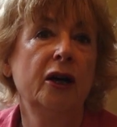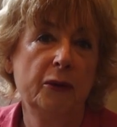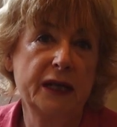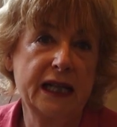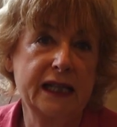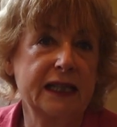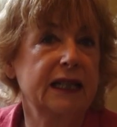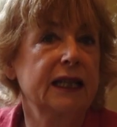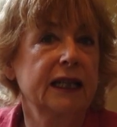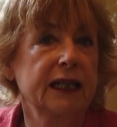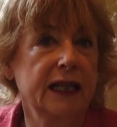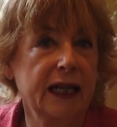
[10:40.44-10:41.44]
we needed
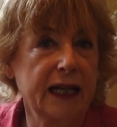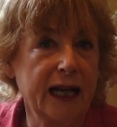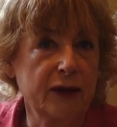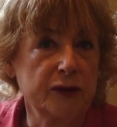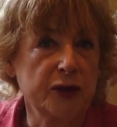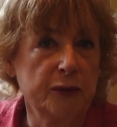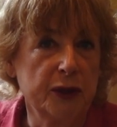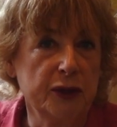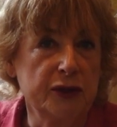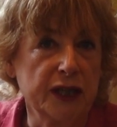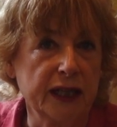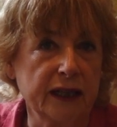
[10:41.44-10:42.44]
cloud
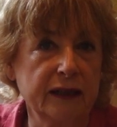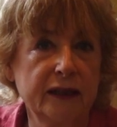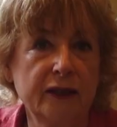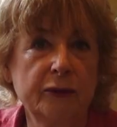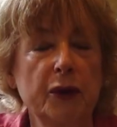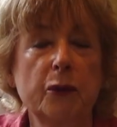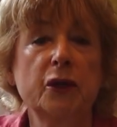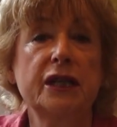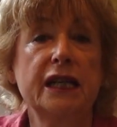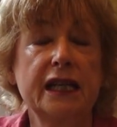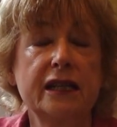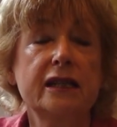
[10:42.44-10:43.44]
computing. We would
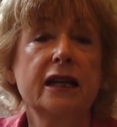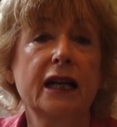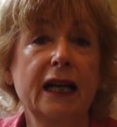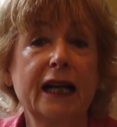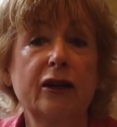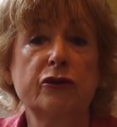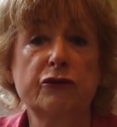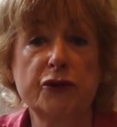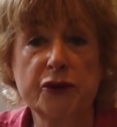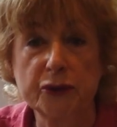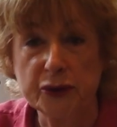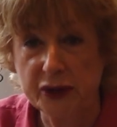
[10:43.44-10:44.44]
need cloud
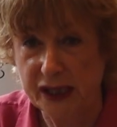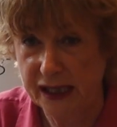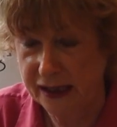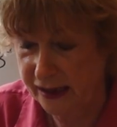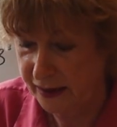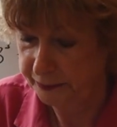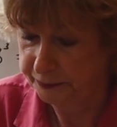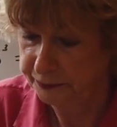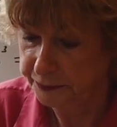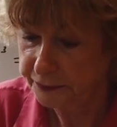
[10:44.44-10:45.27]
resources.